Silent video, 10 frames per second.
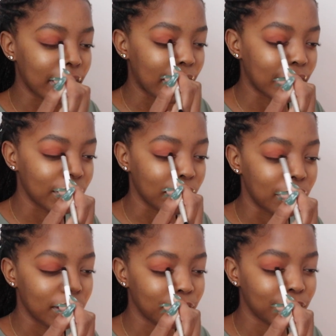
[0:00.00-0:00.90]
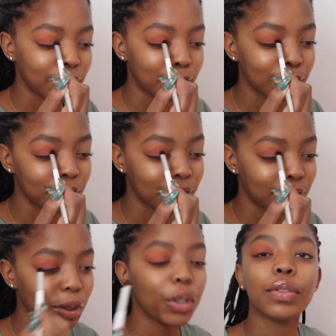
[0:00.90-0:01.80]
like I look
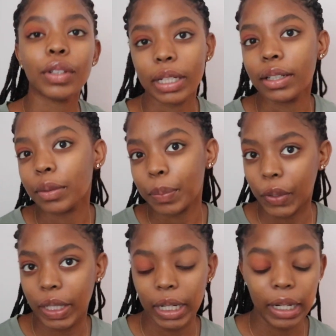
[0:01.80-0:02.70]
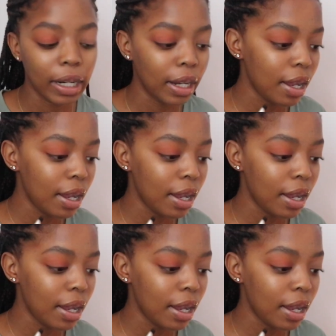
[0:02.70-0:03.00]
beautiful, I look pretty.